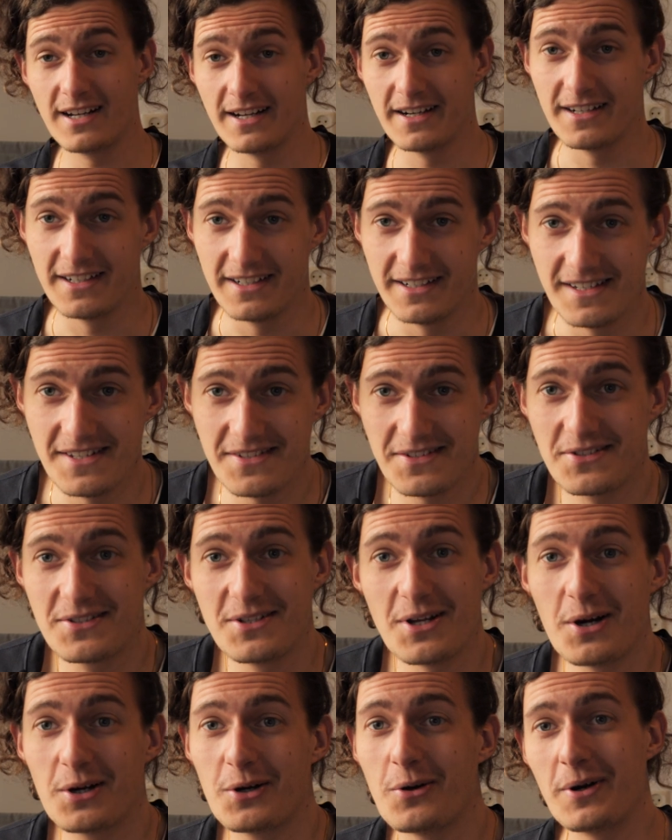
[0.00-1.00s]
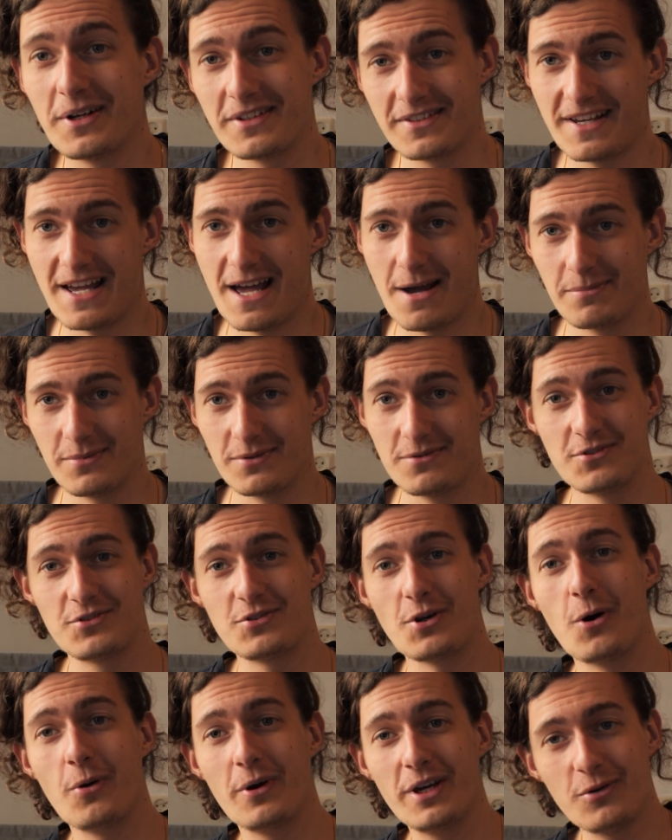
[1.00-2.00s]
Clearly, this is not going to happen.
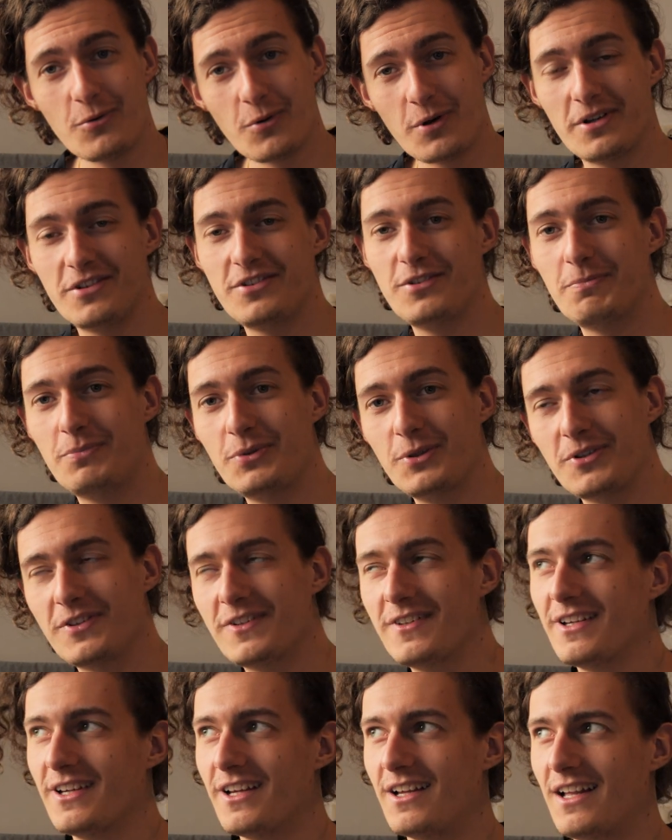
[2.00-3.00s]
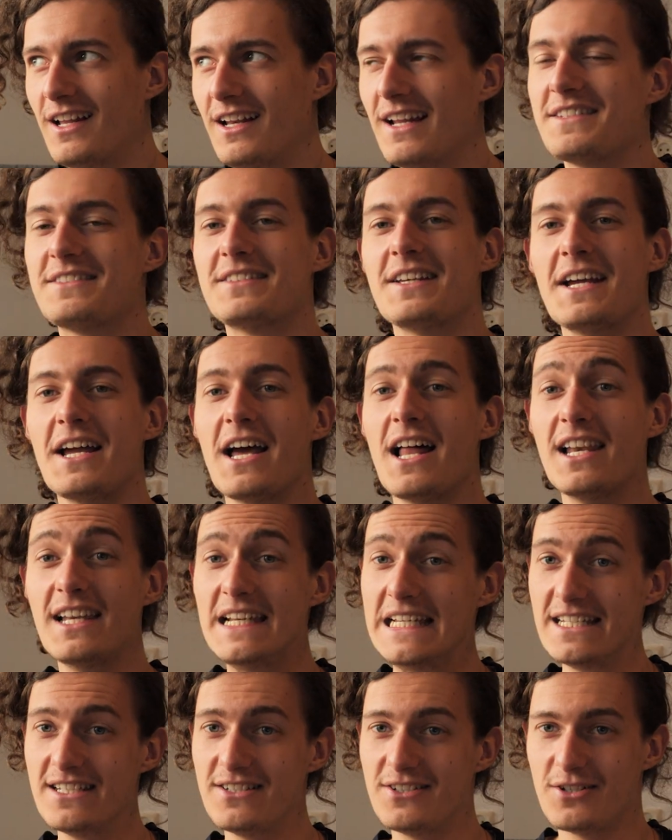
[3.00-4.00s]
So in order to put, let's say, a
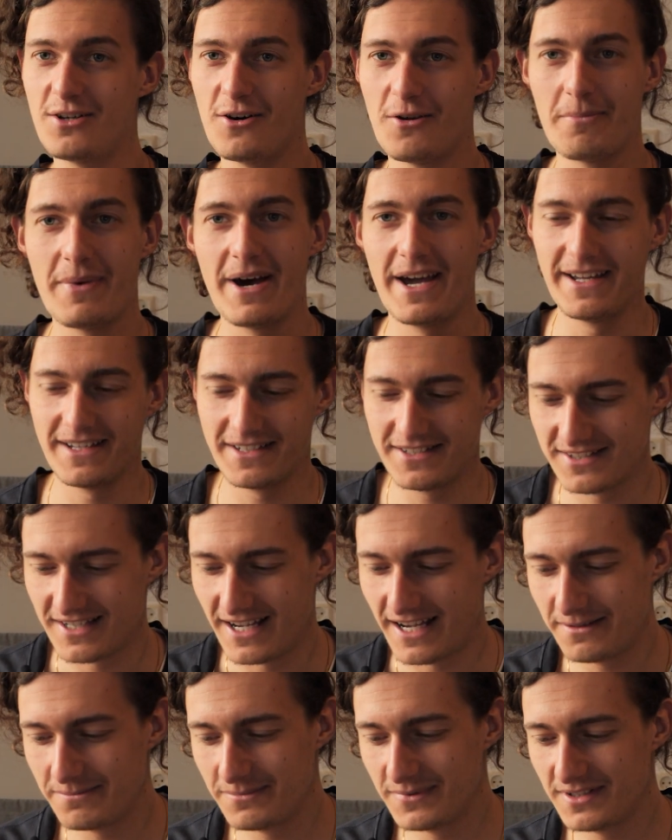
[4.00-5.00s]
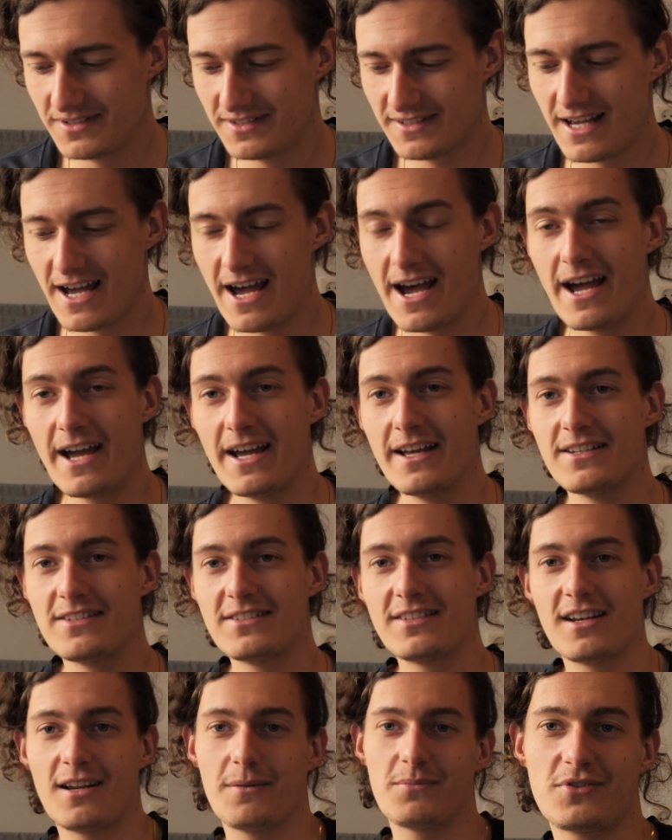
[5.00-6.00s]
leash on my excitement, I
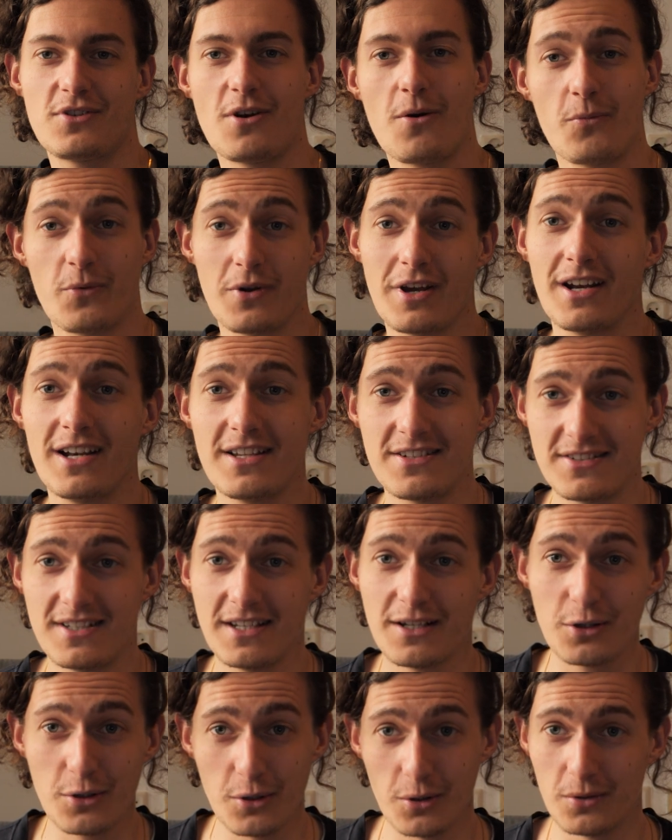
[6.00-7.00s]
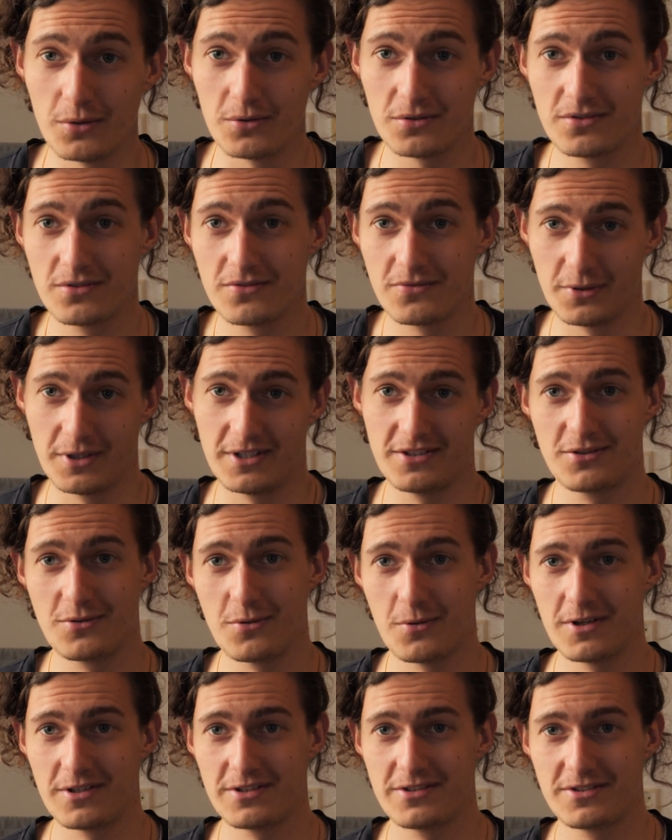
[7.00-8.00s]
set some realistic goals for this
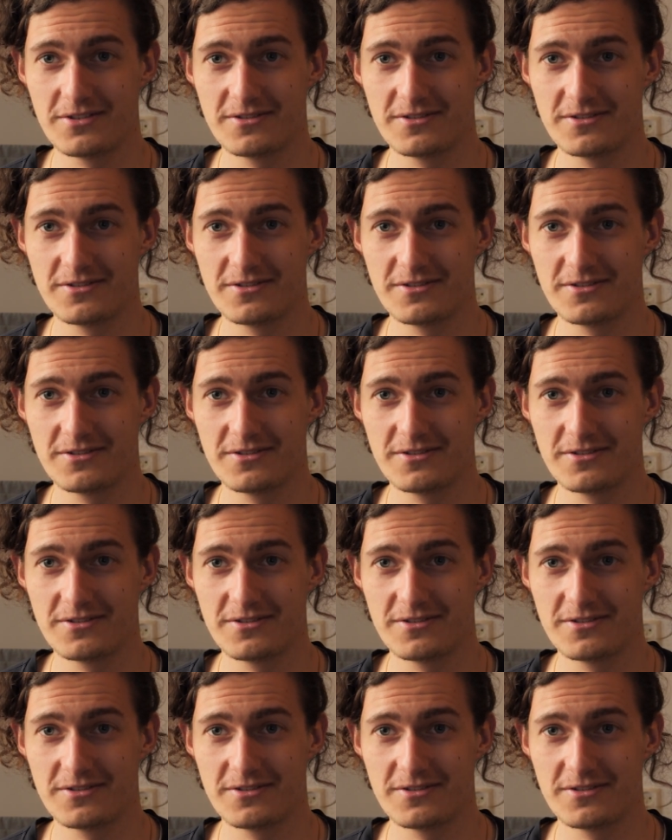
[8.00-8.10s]
course.